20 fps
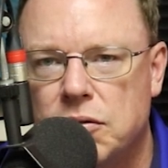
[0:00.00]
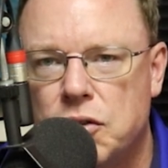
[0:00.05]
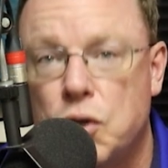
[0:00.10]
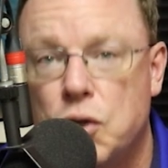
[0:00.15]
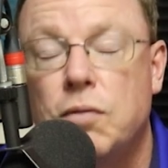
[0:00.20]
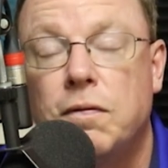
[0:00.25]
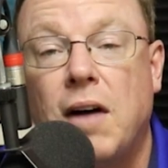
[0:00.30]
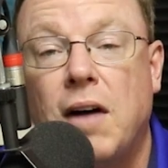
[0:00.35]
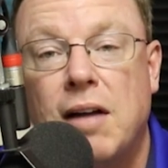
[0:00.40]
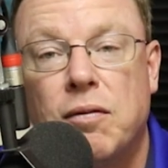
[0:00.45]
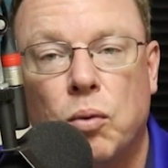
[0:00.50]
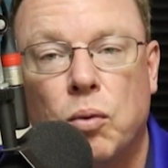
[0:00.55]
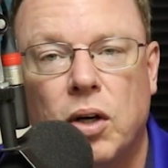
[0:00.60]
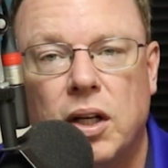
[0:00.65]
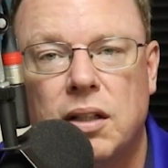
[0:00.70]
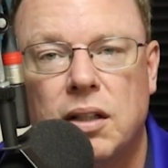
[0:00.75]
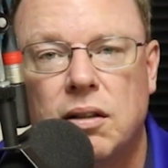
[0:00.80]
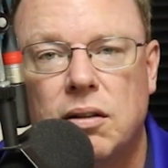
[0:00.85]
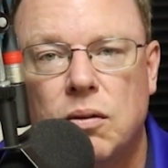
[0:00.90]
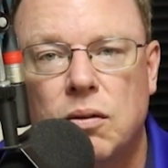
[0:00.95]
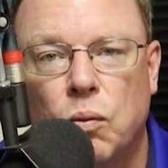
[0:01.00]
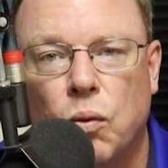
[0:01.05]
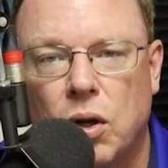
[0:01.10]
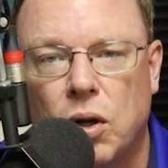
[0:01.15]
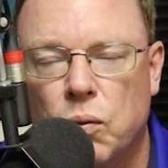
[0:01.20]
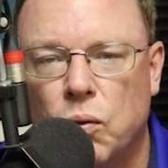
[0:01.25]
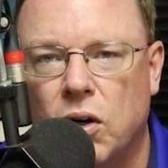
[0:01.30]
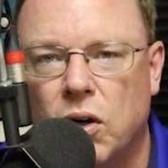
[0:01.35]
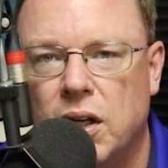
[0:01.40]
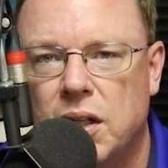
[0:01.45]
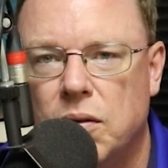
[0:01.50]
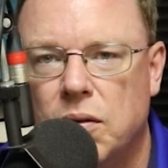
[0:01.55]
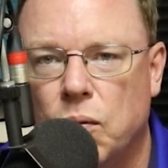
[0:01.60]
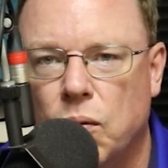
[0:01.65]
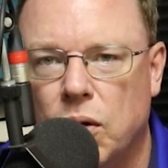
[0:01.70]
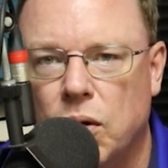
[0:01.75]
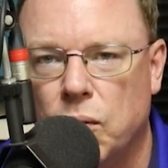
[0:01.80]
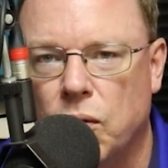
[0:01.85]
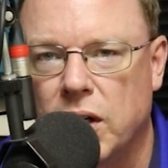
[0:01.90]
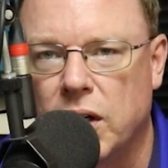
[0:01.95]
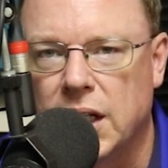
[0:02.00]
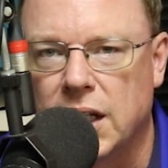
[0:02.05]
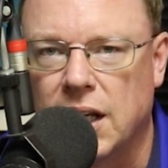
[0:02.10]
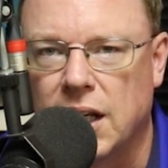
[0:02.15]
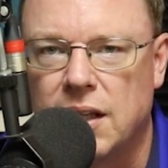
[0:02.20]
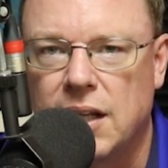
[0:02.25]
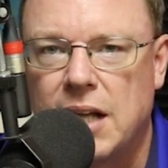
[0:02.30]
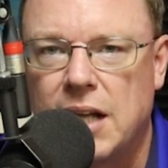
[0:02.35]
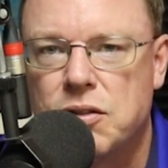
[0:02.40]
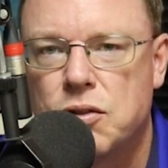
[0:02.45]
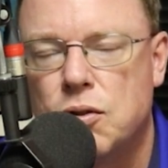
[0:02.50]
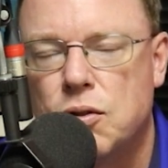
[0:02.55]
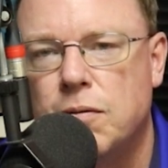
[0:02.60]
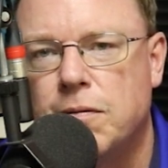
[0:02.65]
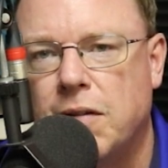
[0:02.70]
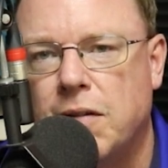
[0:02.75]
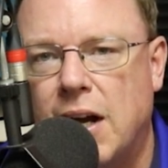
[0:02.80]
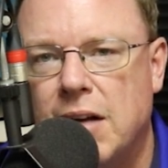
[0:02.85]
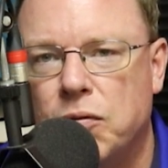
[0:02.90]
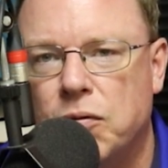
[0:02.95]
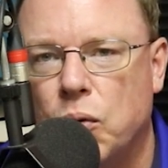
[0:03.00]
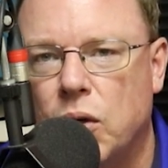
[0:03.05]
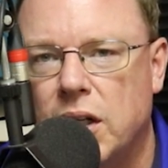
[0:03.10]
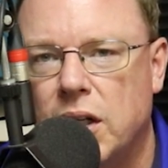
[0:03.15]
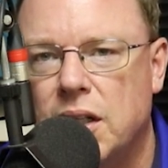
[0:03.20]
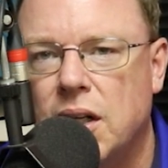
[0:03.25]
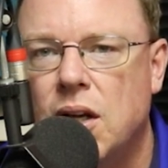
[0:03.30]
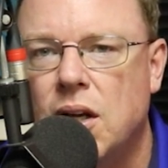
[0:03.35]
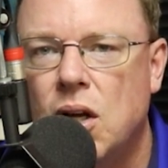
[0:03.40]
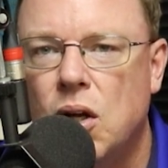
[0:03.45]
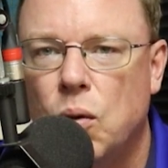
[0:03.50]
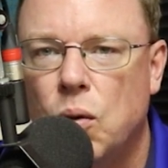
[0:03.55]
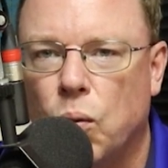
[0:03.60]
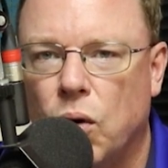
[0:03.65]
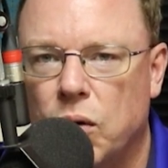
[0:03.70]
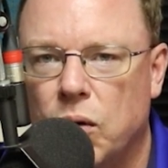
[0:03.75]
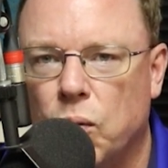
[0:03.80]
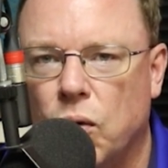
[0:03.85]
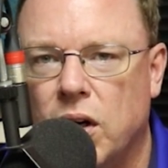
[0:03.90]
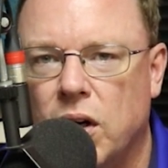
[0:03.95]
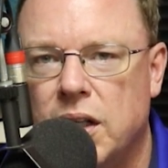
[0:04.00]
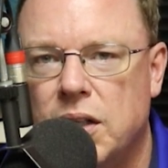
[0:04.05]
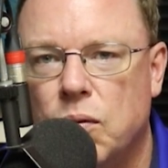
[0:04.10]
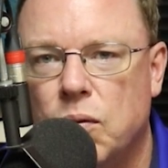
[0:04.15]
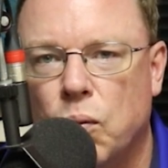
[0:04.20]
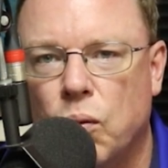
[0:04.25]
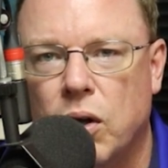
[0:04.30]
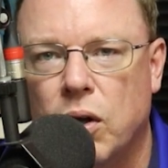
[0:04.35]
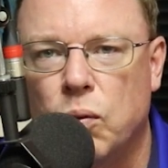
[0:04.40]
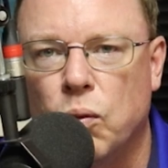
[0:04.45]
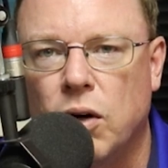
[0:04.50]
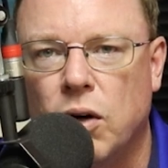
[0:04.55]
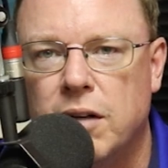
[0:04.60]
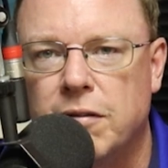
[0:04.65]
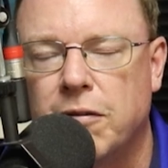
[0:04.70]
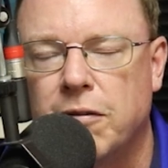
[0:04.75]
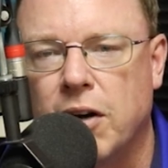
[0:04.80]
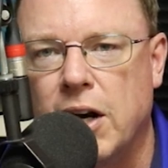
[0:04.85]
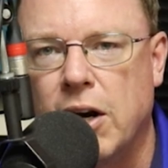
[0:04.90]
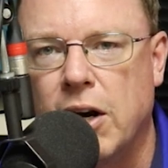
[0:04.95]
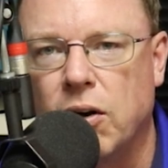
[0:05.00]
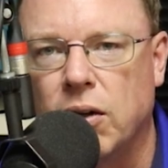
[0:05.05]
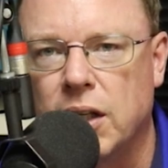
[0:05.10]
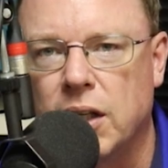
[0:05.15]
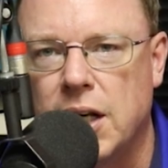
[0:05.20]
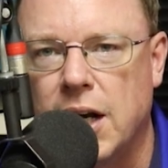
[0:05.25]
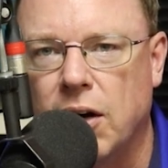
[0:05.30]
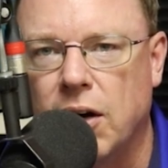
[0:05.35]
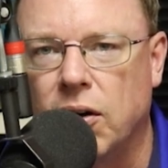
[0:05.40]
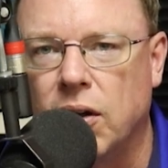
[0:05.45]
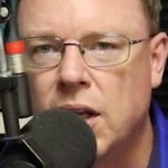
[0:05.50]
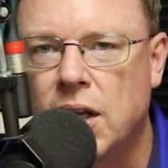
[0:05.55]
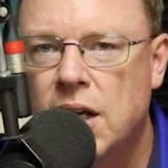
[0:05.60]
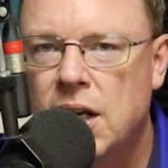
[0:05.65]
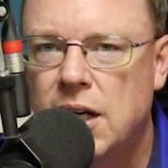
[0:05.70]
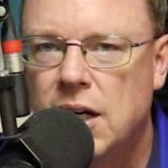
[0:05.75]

251-1111. Again, that's 251-1111 for Harrell and Harrell.